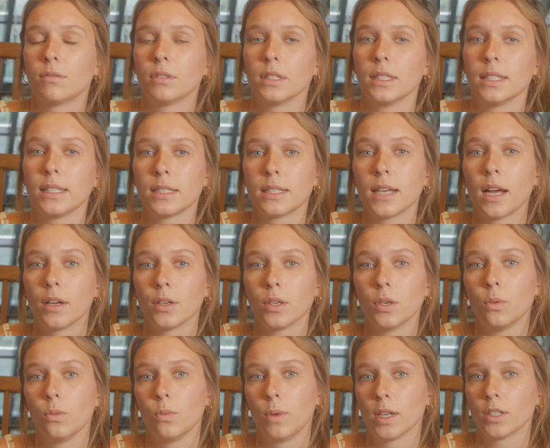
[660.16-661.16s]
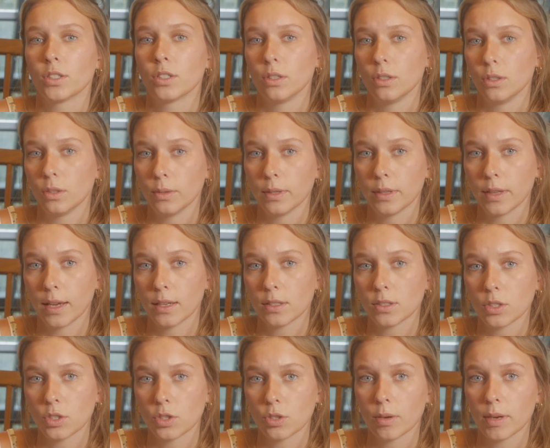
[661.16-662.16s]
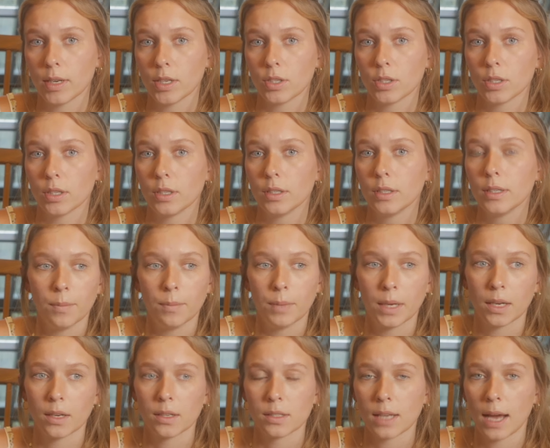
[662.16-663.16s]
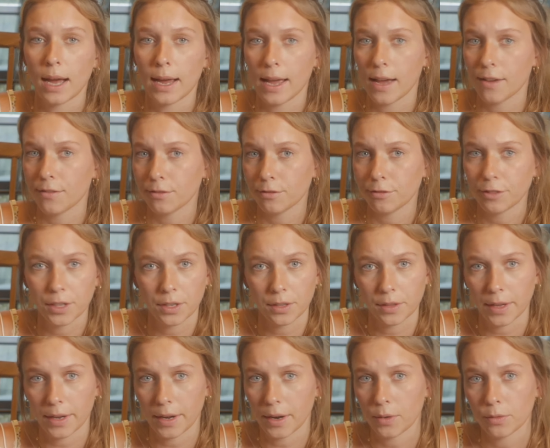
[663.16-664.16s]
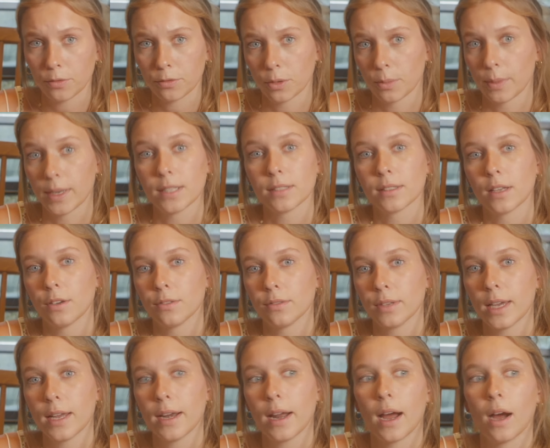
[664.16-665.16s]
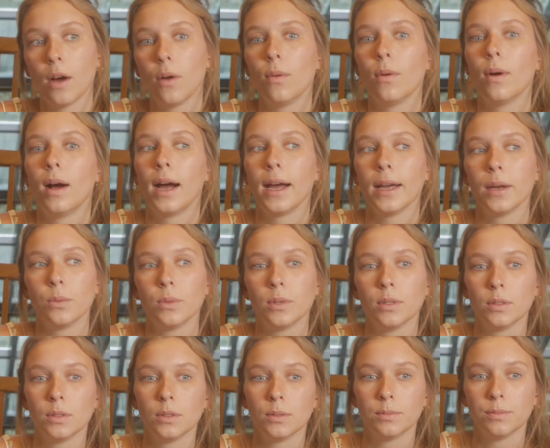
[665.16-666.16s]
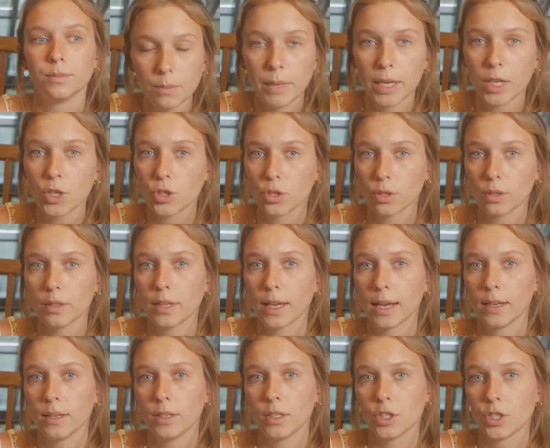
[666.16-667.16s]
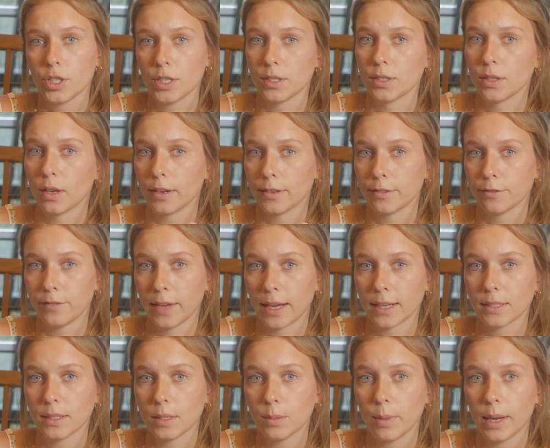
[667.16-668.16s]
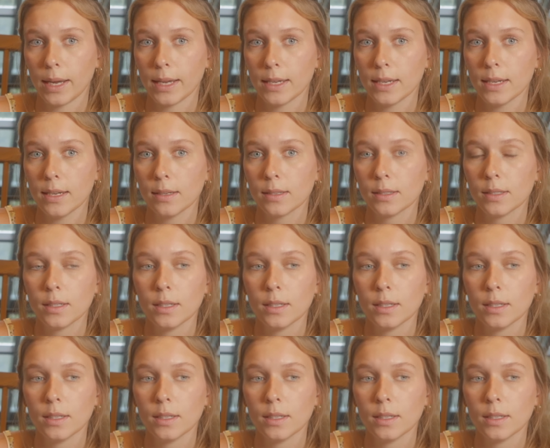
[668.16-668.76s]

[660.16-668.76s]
really tell you what to do in that situation because I haven't figured that out for myself yet how I will make sure that she's not affected by it